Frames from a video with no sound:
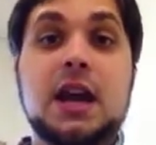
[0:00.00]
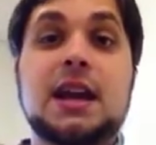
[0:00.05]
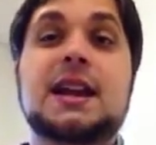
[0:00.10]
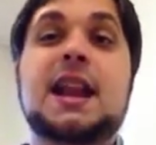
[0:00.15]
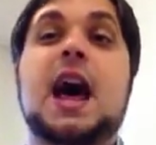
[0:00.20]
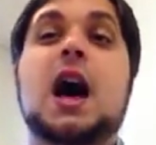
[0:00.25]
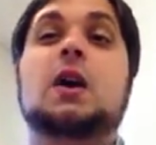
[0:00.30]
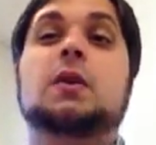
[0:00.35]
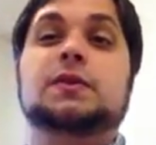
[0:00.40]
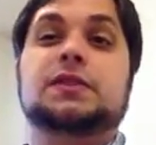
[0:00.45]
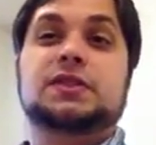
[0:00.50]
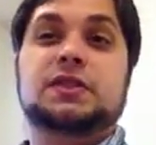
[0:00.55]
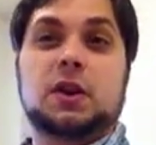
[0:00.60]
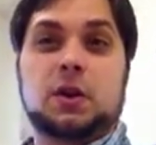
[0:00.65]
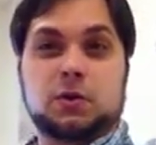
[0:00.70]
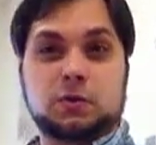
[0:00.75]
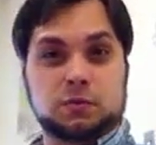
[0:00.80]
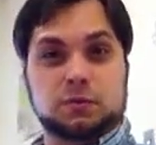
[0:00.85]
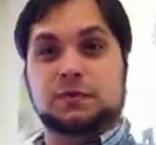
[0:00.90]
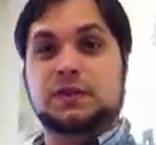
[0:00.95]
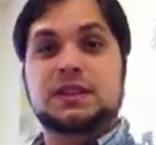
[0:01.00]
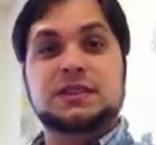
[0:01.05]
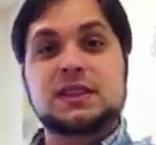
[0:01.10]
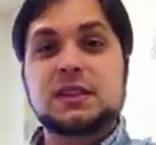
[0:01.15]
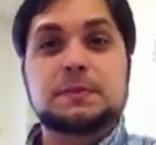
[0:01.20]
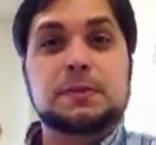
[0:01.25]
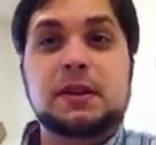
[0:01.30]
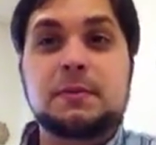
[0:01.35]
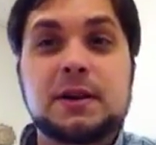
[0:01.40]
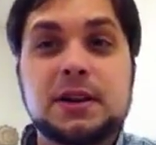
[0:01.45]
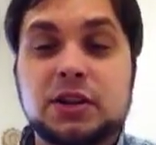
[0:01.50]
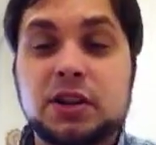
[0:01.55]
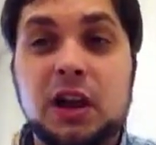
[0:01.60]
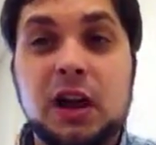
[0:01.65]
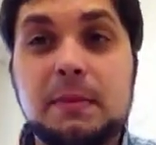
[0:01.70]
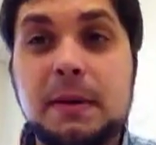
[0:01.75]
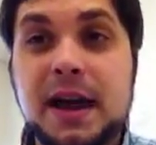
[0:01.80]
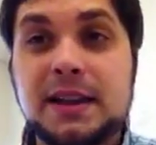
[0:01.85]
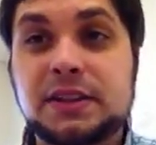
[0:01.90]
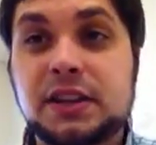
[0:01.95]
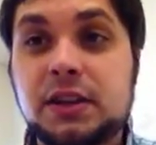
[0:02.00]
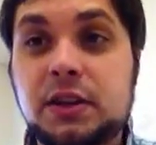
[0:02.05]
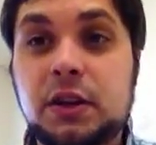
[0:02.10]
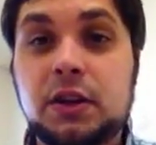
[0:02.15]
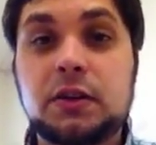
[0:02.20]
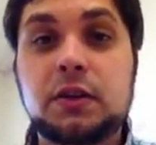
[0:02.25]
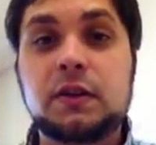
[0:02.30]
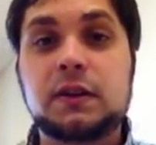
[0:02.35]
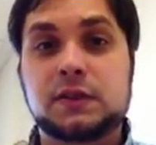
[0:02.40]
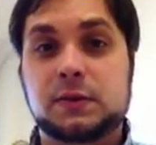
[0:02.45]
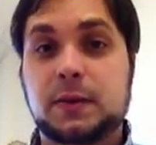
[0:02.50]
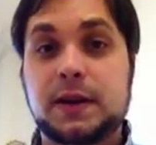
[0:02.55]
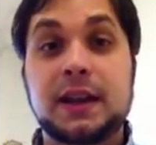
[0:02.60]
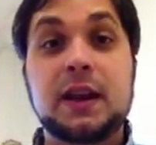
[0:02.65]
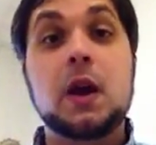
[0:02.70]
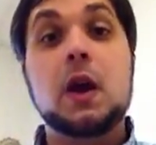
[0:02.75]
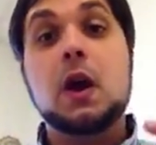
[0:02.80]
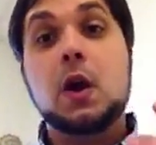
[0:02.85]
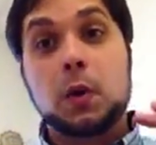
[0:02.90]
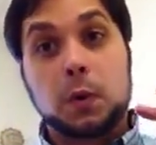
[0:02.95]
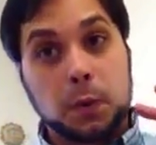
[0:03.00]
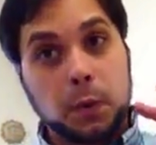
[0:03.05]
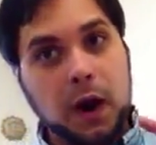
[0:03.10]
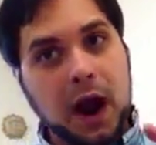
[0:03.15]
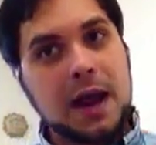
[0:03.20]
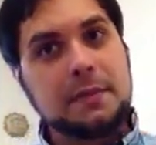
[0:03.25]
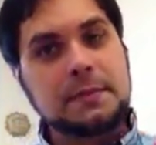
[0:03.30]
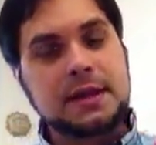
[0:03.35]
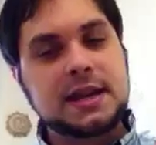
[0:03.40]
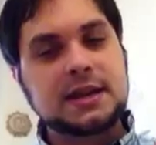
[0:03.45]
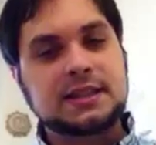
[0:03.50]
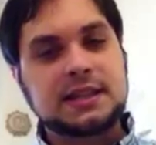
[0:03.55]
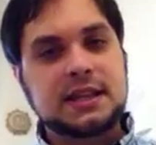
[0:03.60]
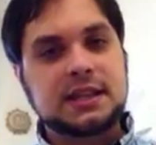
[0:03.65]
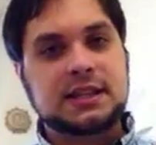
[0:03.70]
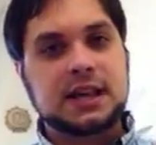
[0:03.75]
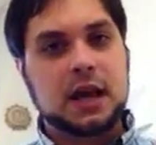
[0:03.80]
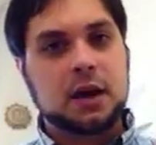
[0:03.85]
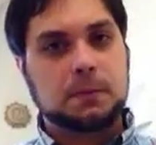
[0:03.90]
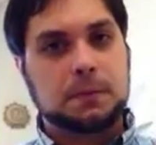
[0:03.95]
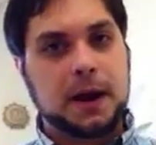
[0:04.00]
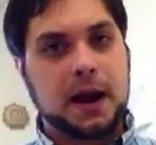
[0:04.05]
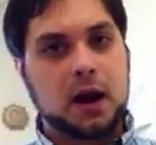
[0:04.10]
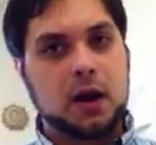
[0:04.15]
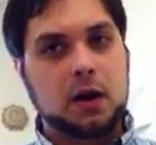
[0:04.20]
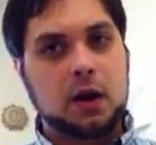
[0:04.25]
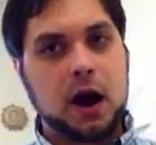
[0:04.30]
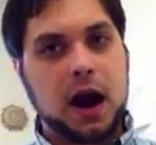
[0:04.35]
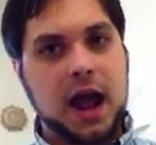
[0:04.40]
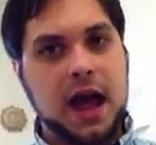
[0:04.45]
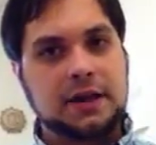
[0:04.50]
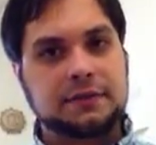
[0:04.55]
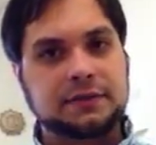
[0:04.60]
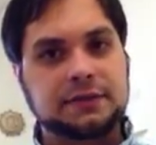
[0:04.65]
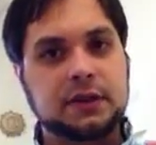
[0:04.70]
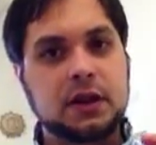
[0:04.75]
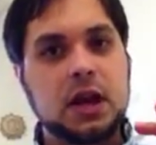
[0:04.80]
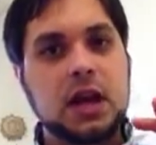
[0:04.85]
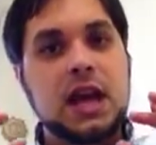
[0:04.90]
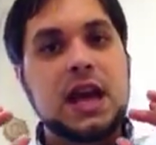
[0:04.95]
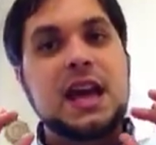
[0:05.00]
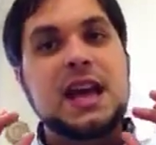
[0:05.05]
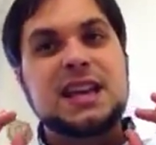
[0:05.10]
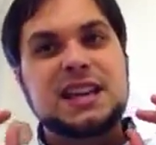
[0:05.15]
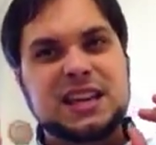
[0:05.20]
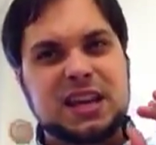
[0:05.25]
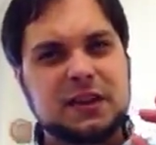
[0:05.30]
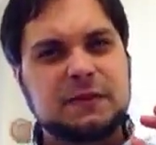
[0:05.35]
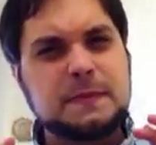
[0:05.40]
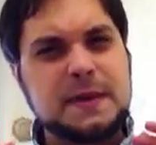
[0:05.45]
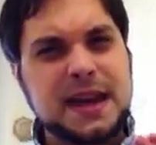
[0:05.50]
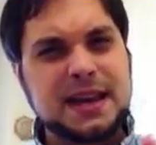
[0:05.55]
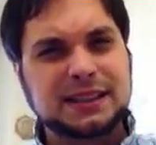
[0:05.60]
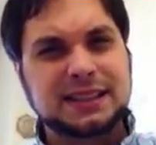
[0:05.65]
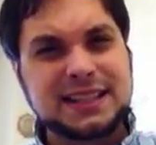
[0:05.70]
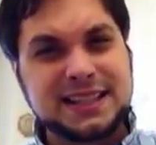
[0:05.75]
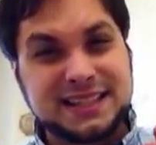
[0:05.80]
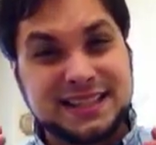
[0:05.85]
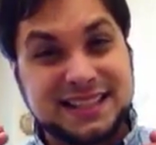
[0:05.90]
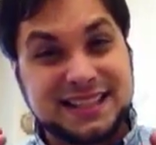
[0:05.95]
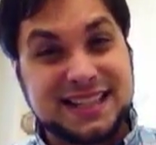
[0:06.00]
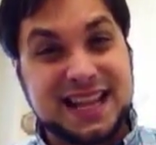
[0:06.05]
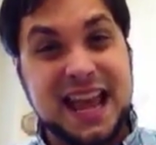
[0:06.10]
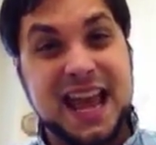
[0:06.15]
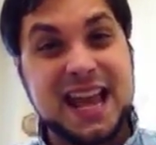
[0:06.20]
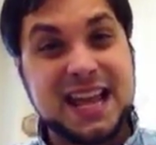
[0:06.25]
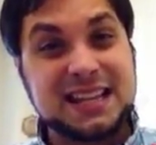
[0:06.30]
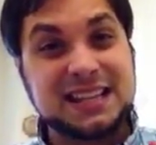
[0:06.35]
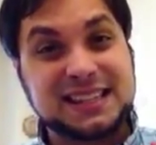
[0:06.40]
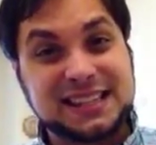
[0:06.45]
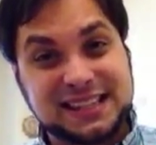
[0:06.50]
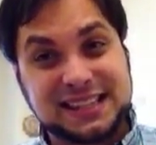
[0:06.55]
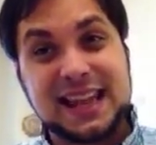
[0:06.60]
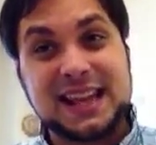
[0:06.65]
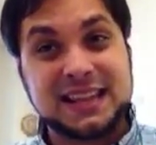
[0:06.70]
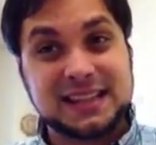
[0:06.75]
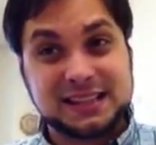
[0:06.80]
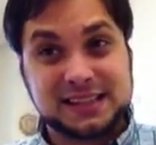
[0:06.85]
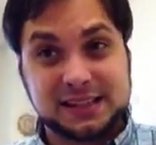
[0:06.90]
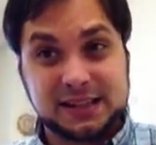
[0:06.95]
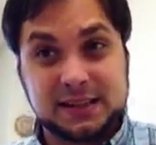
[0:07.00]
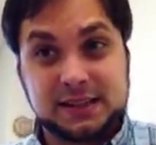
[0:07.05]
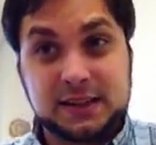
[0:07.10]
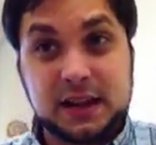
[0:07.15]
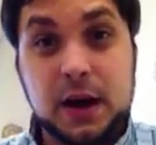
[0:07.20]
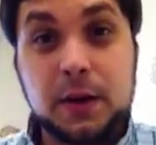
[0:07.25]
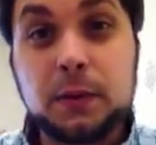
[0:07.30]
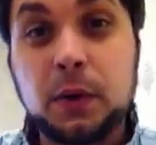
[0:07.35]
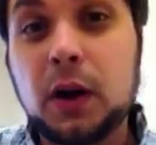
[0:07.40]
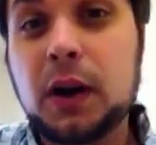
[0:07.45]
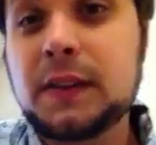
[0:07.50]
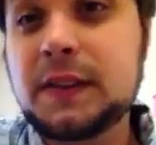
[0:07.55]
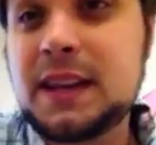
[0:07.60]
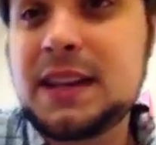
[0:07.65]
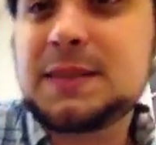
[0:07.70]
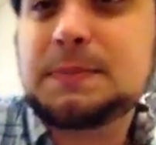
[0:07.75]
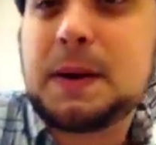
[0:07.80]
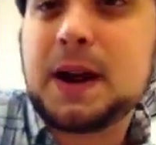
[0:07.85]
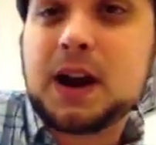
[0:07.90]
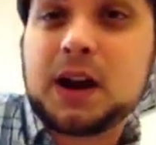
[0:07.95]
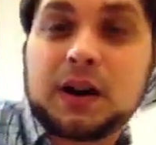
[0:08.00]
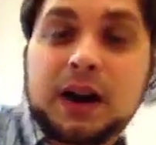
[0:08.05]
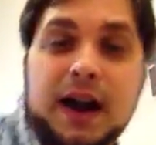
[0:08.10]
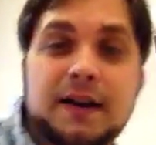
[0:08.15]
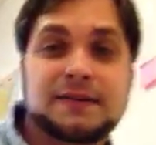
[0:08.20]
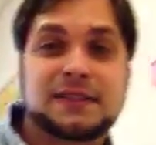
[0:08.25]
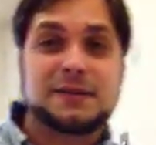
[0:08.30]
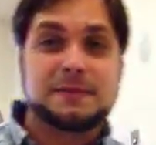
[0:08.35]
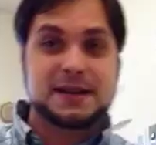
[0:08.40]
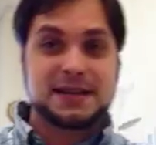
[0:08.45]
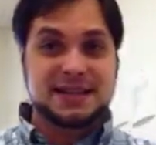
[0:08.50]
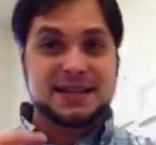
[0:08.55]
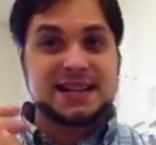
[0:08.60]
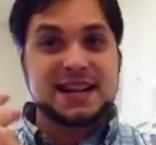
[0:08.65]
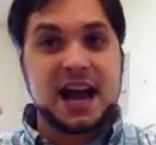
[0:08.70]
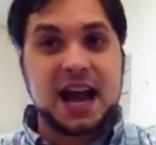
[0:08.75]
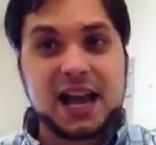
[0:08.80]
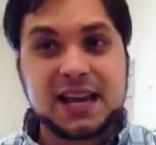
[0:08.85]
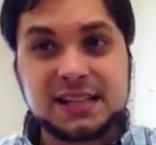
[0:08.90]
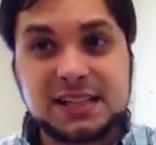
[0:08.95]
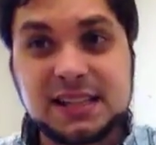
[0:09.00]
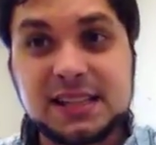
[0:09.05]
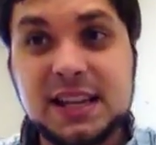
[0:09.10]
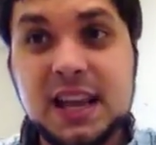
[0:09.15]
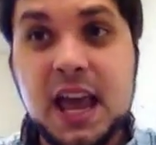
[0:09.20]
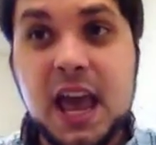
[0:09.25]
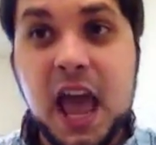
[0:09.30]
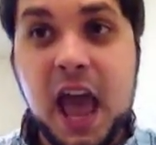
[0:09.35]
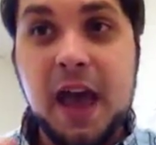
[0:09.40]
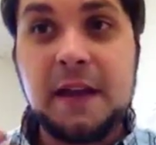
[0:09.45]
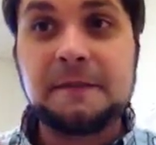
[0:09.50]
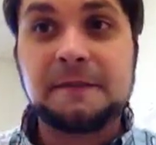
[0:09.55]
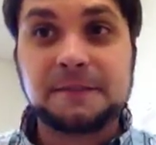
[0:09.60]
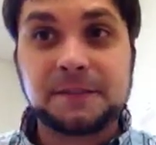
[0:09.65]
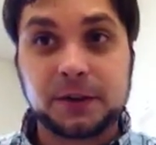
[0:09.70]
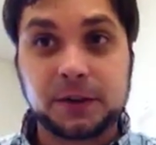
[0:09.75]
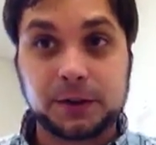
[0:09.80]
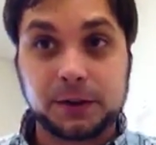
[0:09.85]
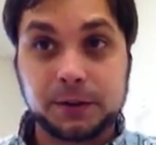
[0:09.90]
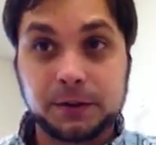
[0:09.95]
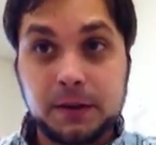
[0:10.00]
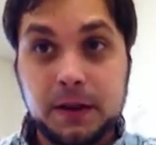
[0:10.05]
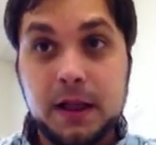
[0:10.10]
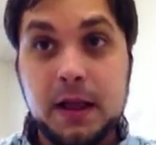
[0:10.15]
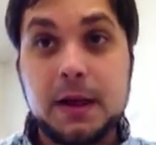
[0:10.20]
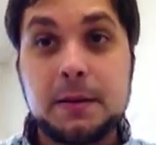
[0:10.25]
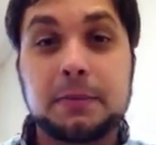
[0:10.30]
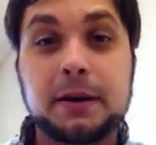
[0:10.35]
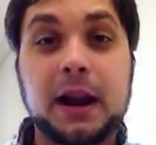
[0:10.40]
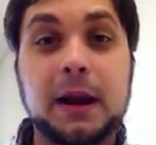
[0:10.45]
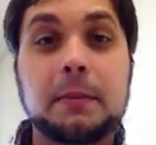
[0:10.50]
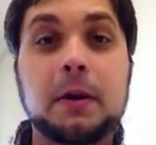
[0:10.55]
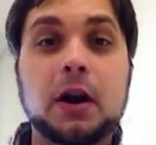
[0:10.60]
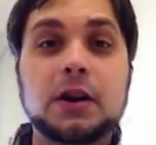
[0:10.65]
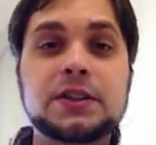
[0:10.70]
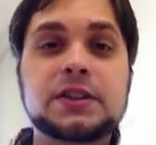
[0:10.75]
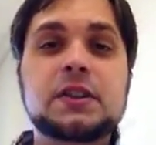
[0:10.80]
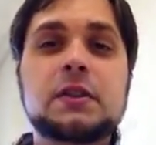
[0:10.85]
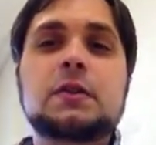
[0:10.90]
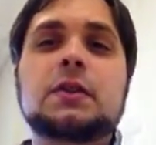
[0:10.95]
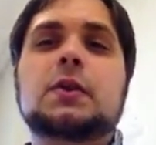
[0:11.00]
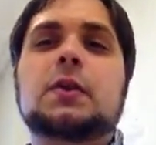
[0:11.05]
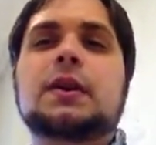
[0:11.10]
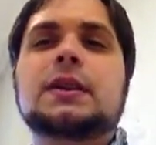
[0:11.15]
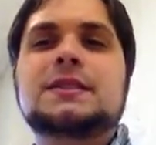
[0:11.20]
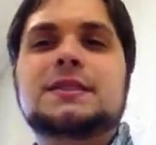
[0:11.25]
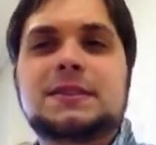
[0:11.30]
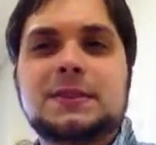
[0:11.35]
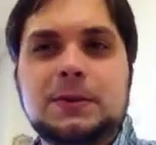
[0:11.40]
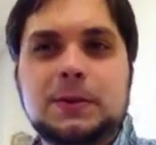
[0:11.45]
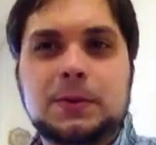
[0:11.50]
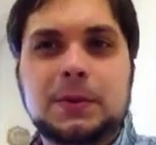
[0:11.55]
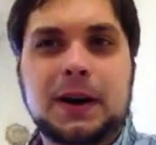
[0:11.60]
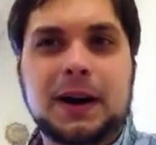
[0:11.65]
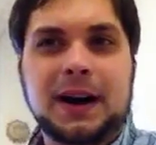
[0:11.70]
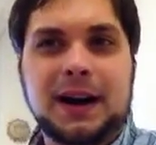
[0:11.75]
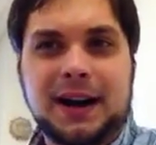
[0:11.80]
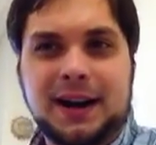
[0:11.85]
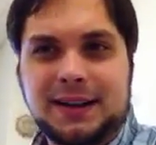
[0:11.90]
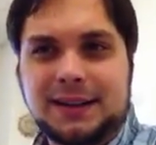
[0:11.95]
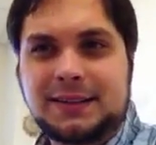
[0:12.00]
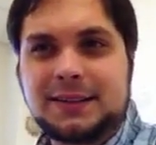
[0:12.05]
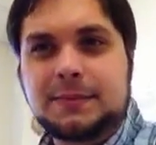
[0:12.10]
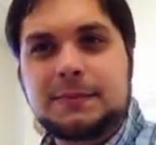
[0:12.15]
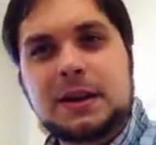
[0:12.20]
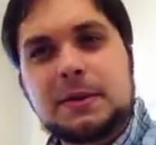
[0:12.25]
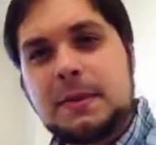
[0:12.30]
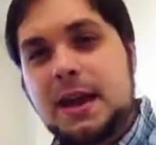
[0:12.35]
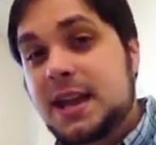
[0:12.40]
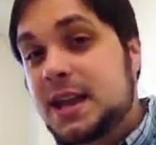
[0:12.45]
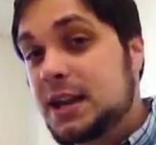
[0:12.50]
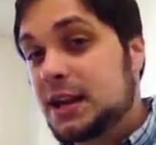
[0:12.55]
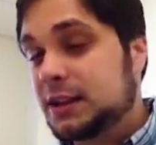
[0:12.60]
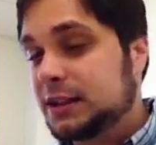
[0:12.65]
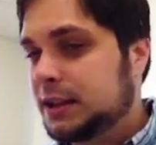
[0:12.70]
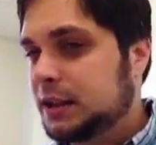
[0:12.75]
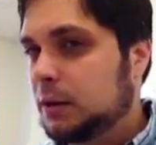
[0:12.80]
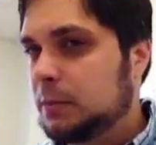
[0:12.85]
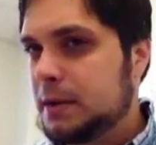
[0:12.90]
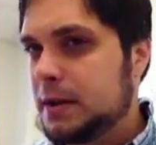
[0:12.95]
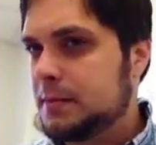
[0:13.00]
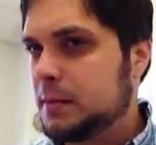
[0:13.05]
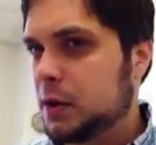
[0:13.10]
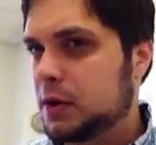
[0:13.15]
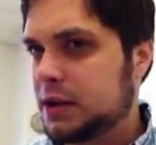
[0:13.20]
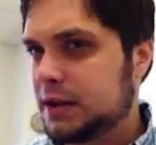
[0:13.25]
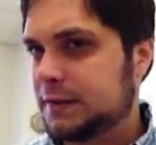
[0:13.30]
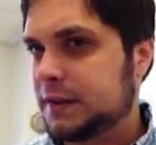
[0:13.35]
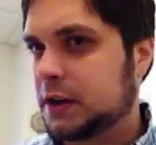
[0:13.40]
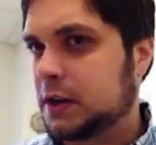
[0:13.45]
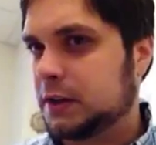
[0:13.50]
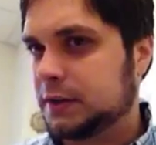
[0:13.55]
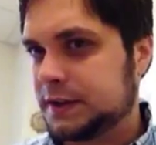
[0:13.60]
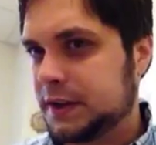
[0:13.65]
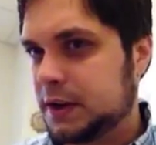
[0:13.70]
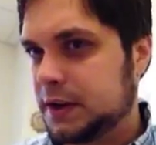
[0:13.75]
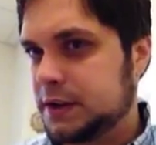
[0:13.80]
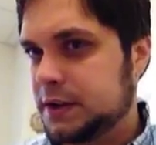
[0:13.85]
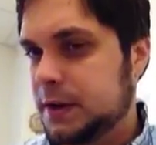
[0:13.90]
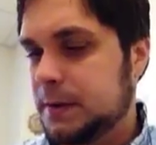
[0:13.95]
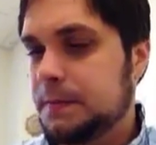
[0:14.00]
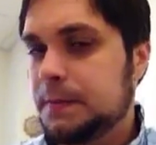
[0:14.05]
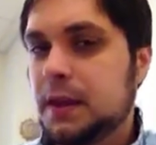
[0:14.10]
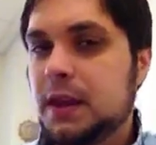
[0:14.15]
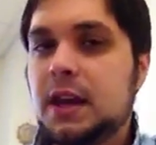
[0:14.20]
Now, so this is pretty much all I'm asking you to do this week. Write me a detailed paragraph. Give me at least 10 sentences. I want these paragraphs to be nice and full. But I'm also going to make it a little bit more difficult on you.